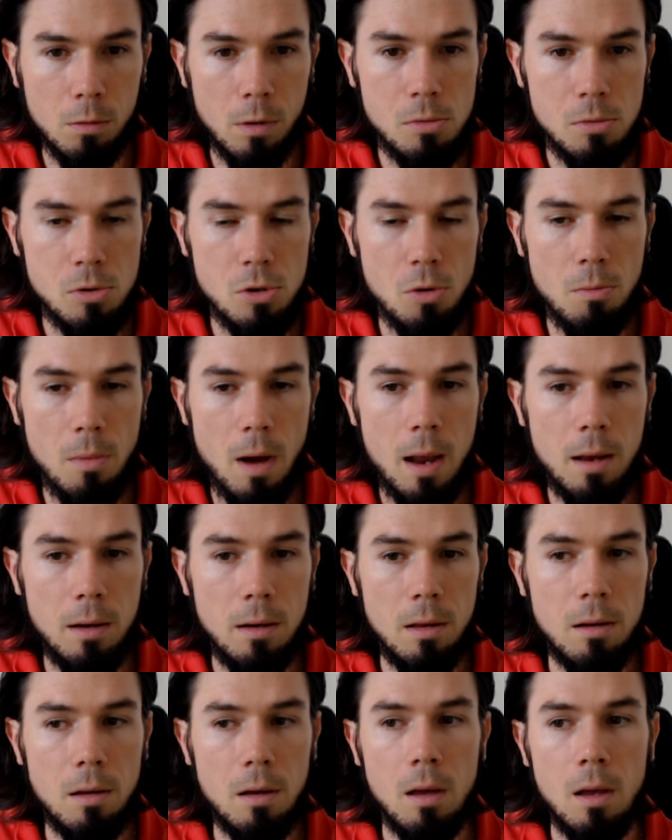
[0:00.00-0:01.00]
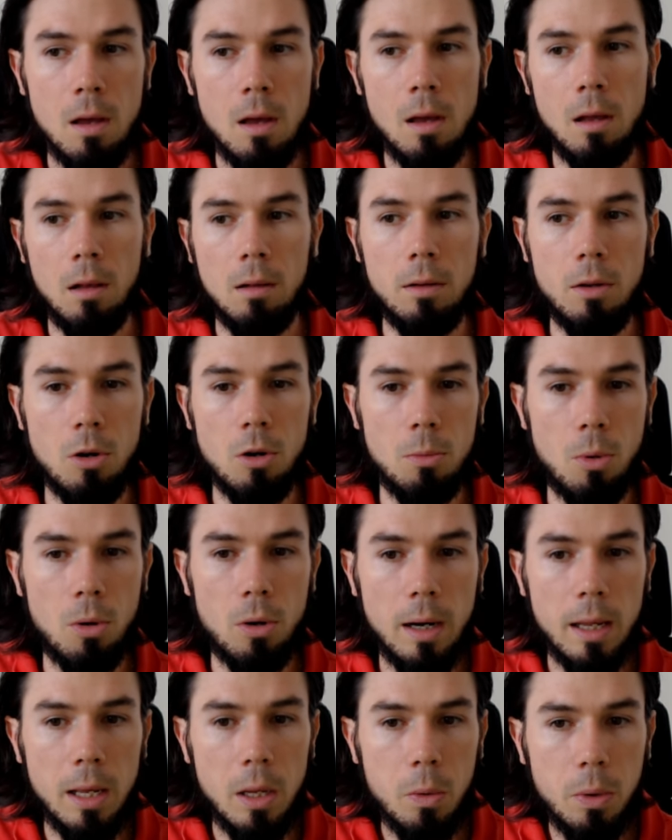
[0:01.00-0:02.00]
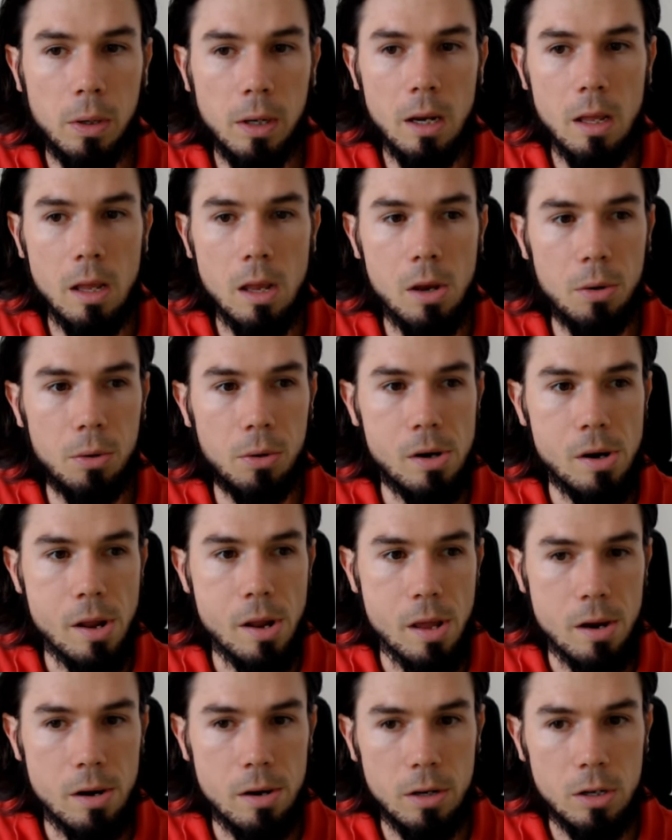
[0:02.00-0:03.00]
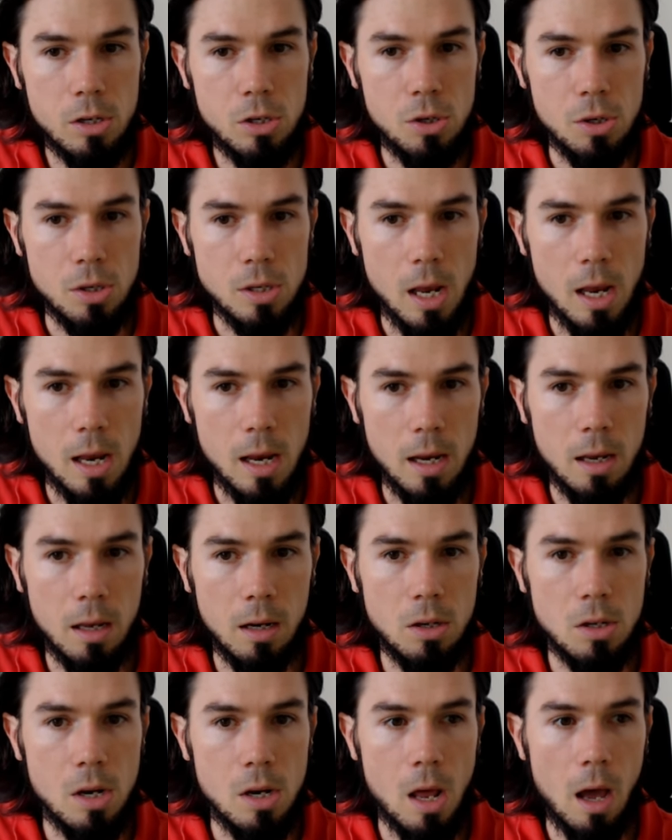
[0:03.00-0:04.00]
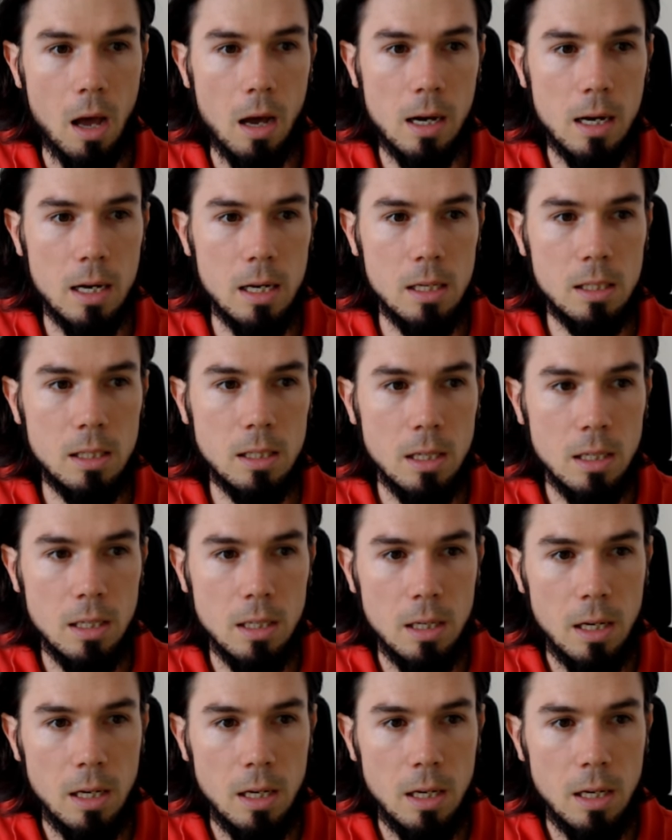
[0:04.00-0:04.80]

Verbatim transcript: Crypto might need a little more liquidity here or there to take it to the highs.